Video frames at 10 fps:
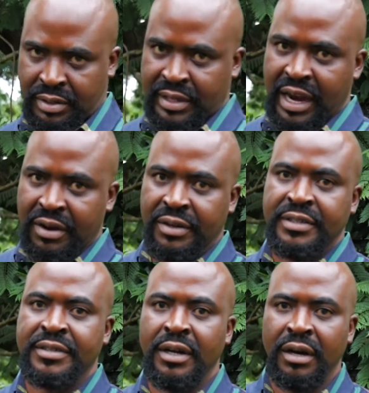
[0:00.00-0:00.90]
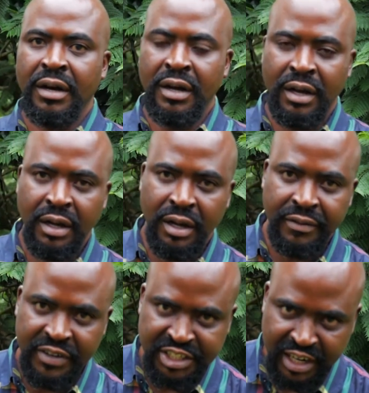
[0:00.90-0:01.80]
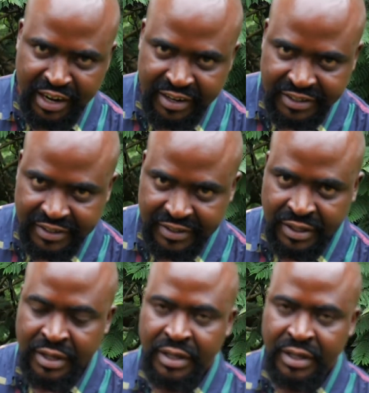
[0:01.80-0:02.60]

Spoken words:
that cause vaginal itches.